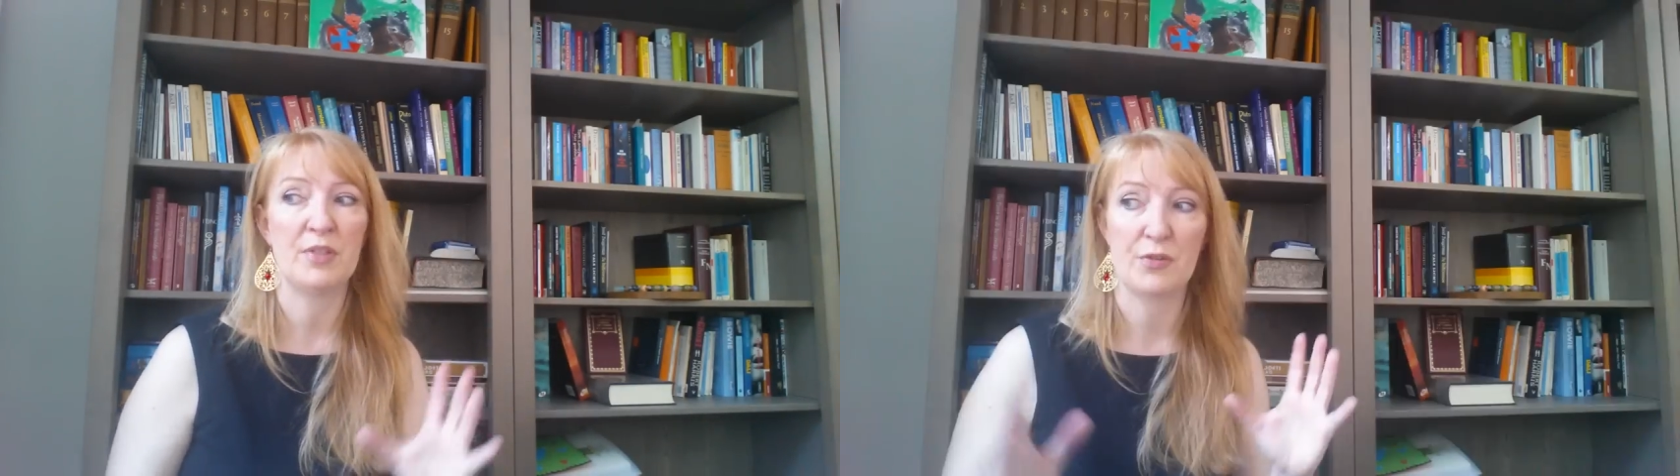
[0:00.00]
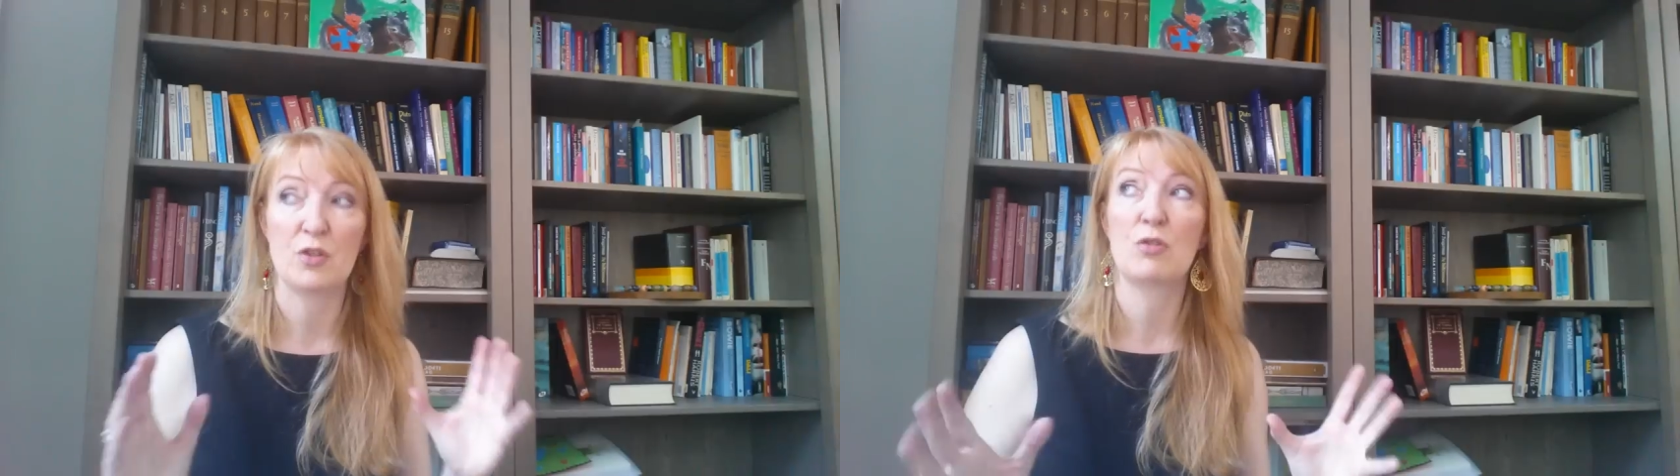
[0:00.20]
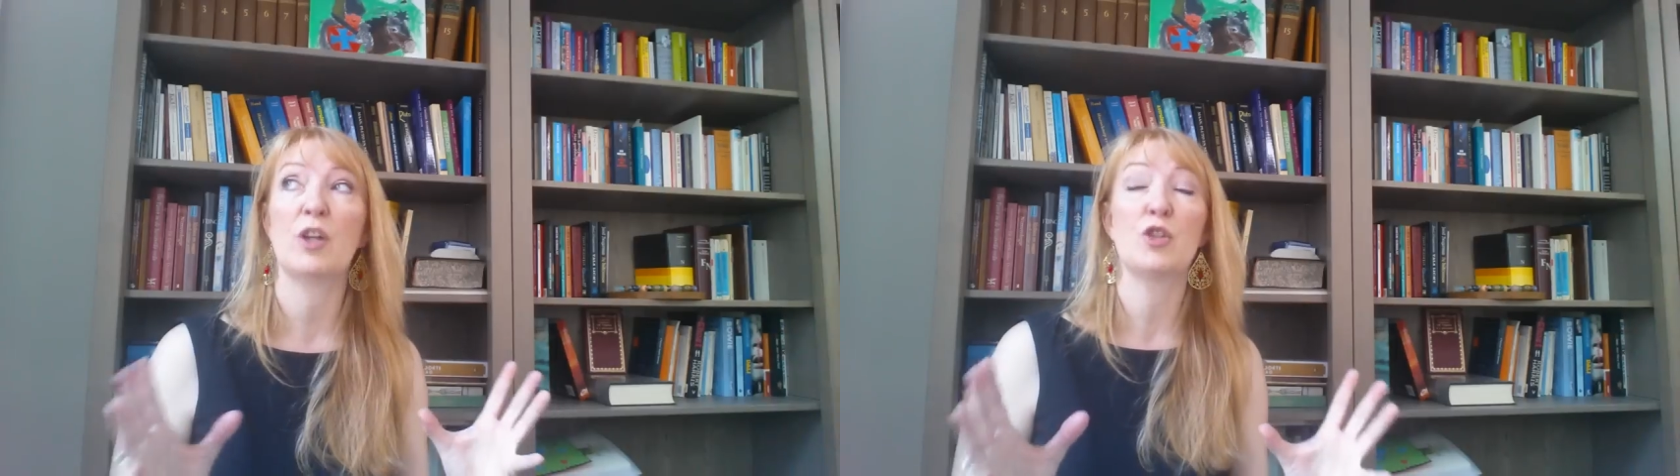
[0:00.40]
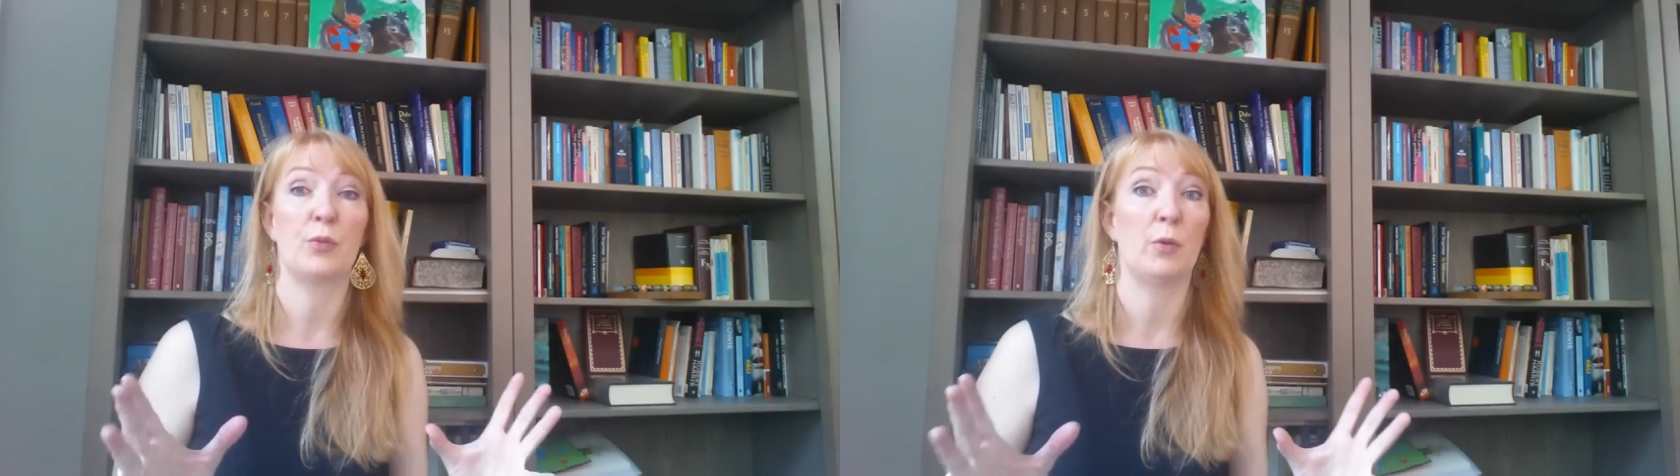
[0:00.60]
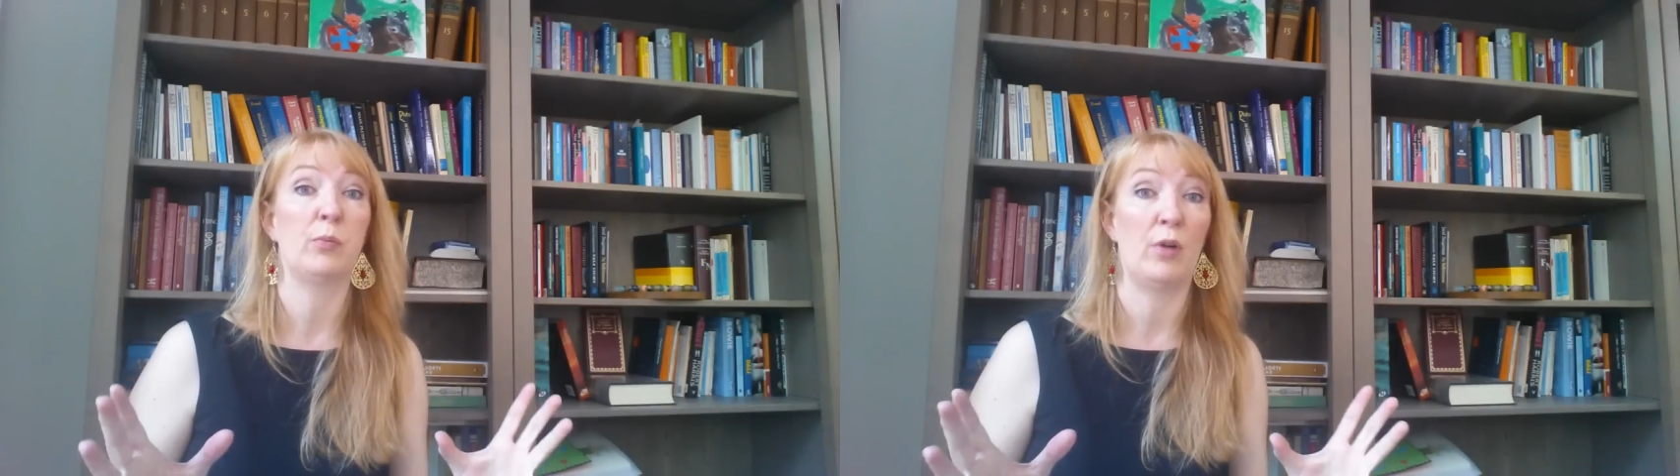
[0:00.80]
There's a
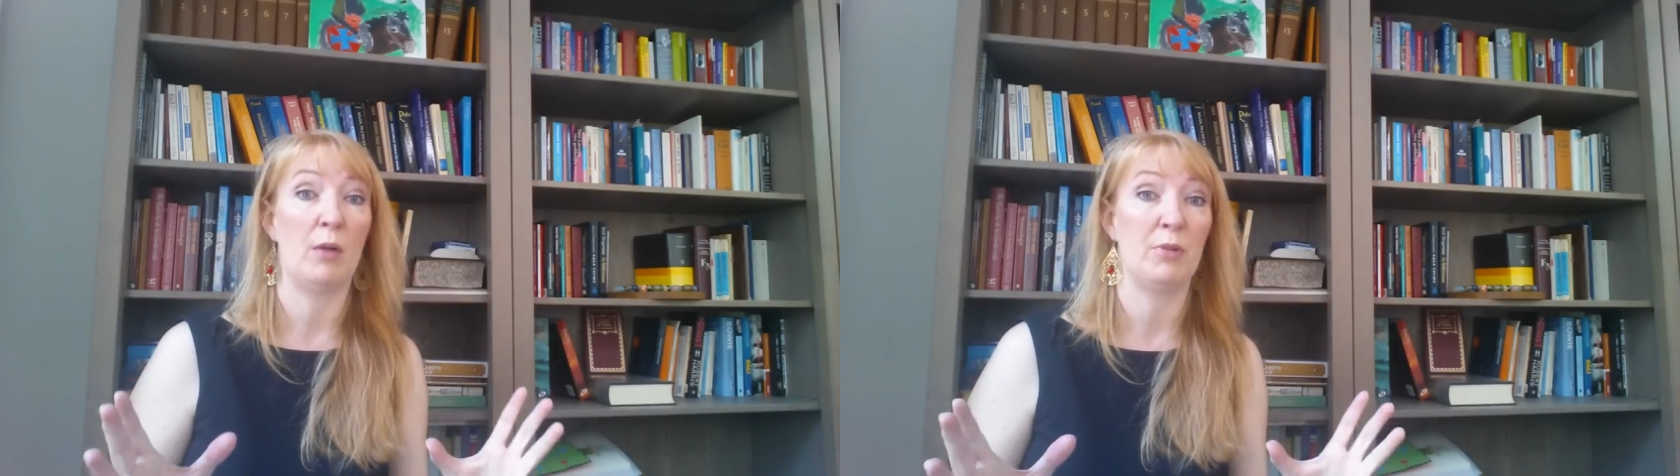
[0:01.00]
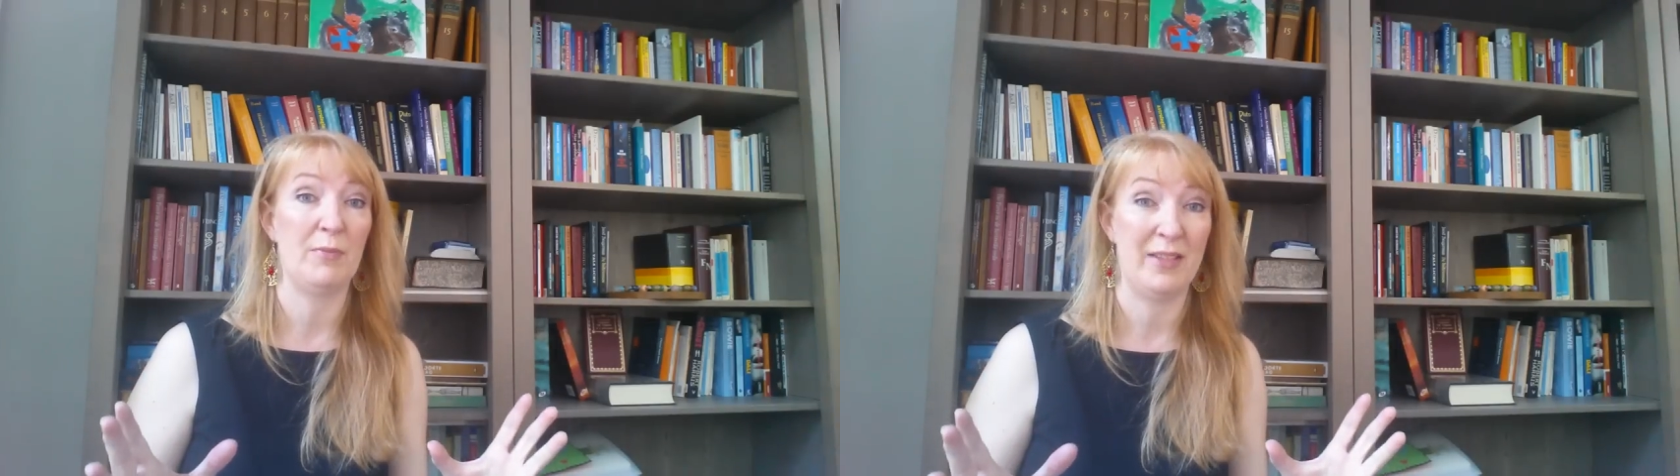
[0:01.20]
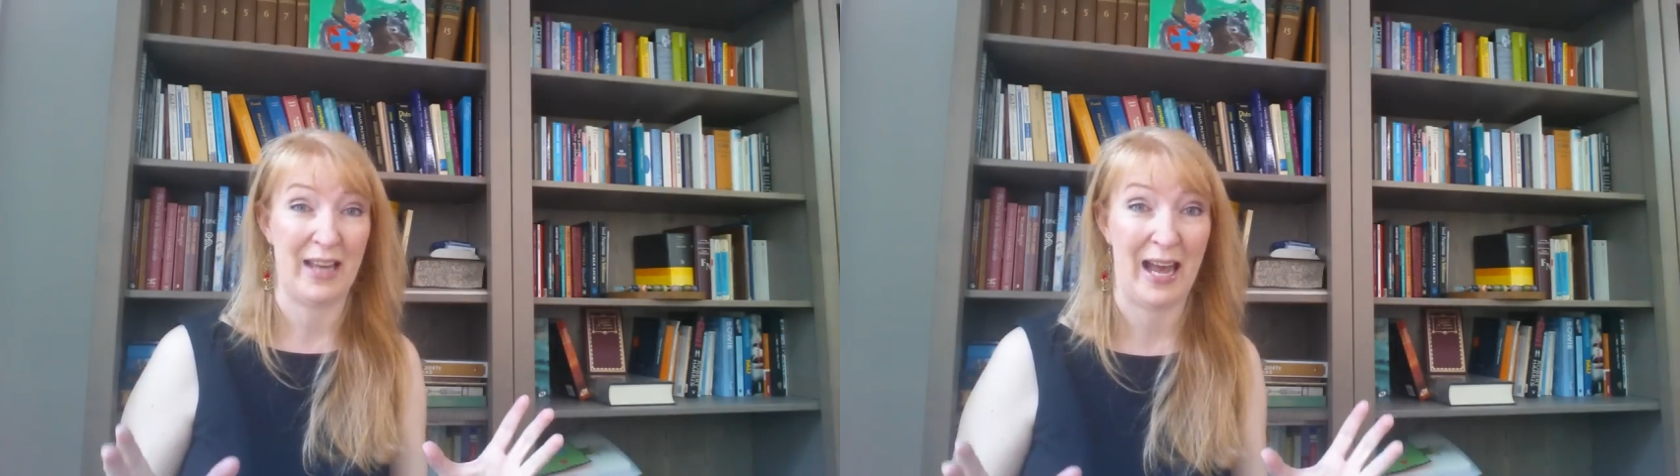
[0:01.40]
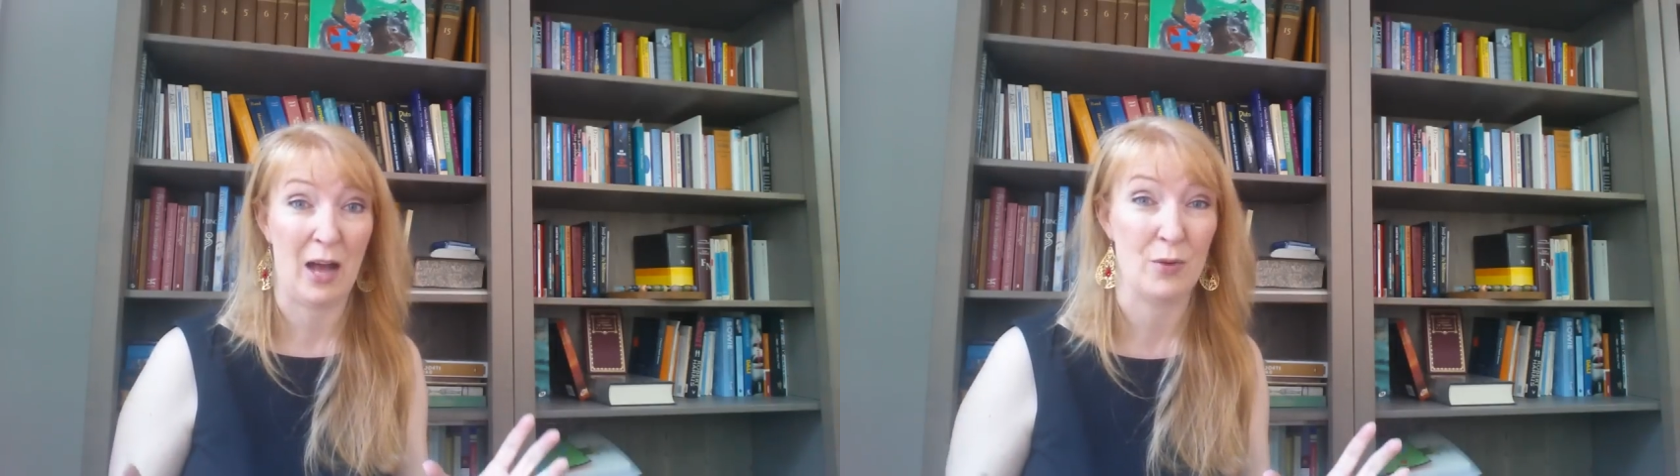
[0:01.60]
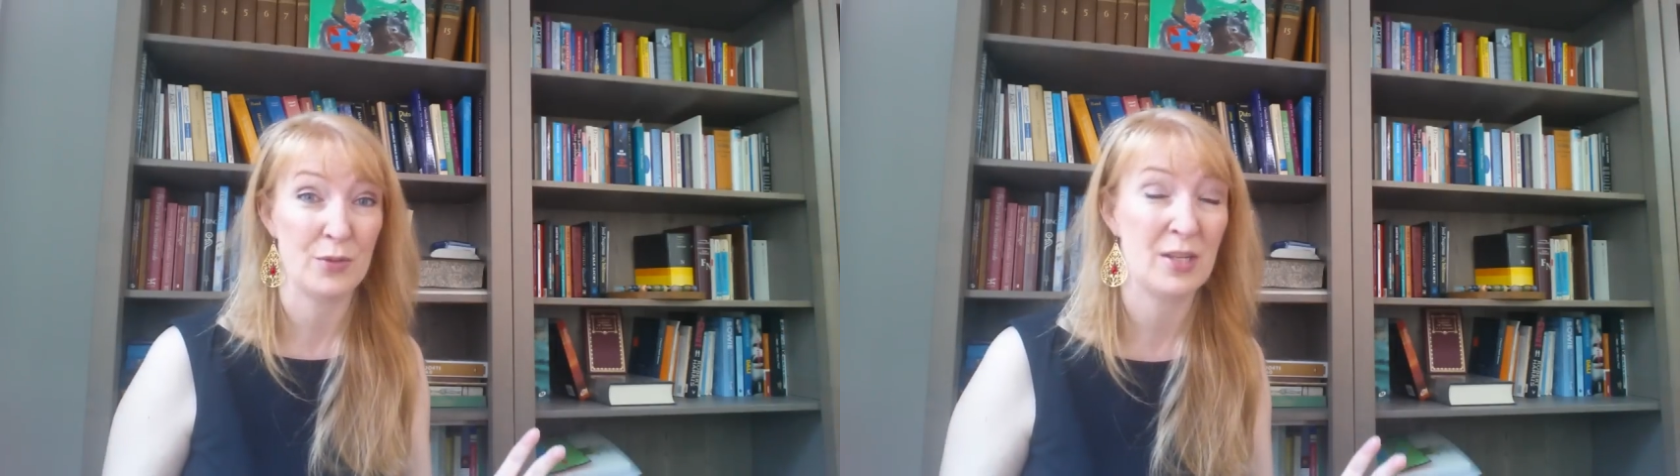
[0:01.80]
structural problem in the
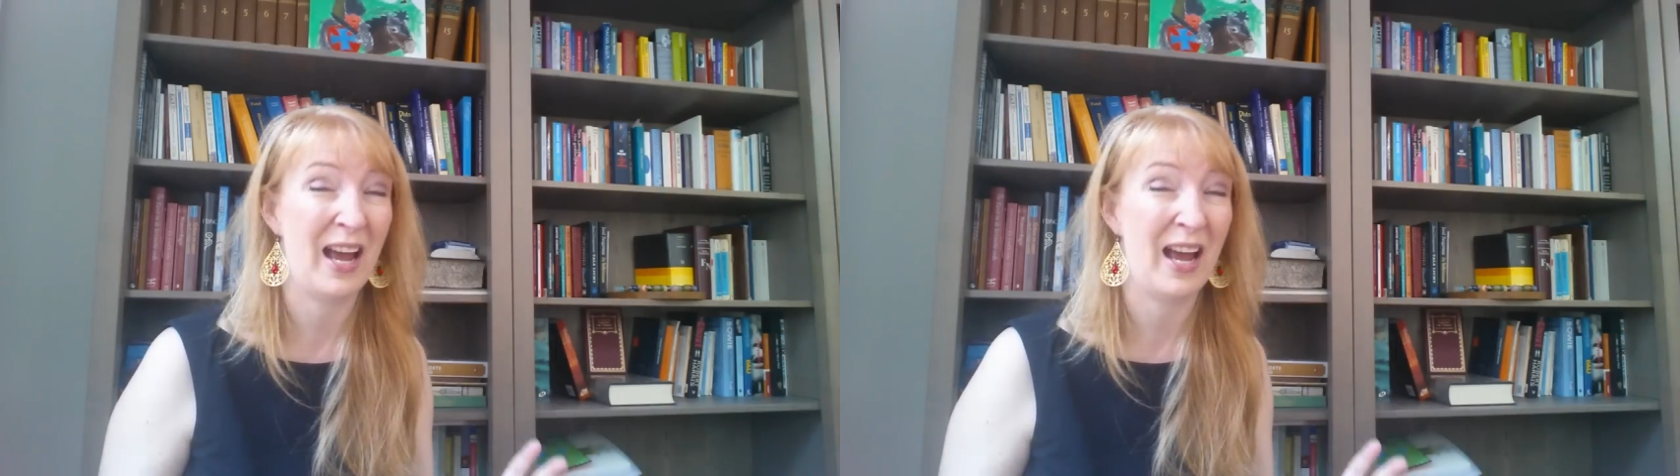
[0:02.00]
house.